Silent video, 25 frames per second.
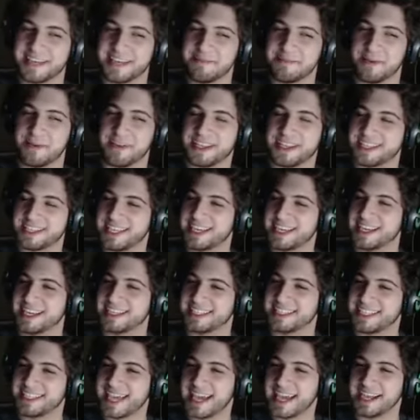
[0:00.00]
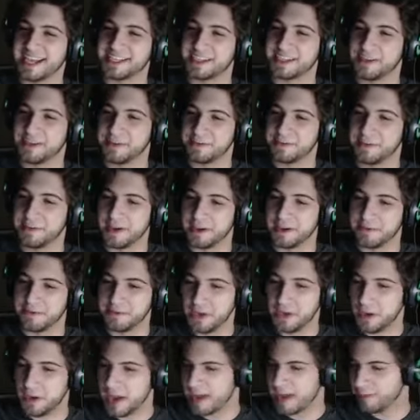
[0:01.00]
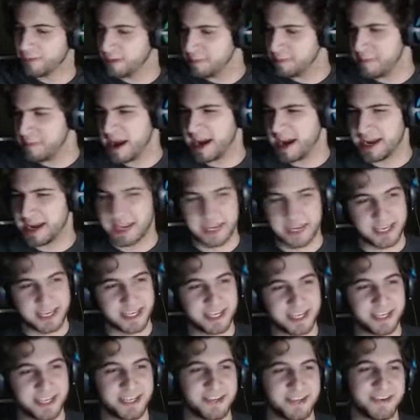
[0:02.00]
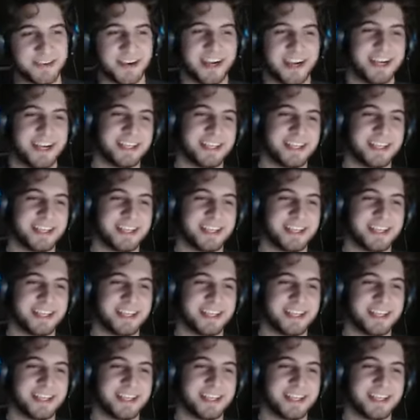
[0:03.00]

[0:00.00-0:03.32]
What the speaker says: That's like a status of having made it, right?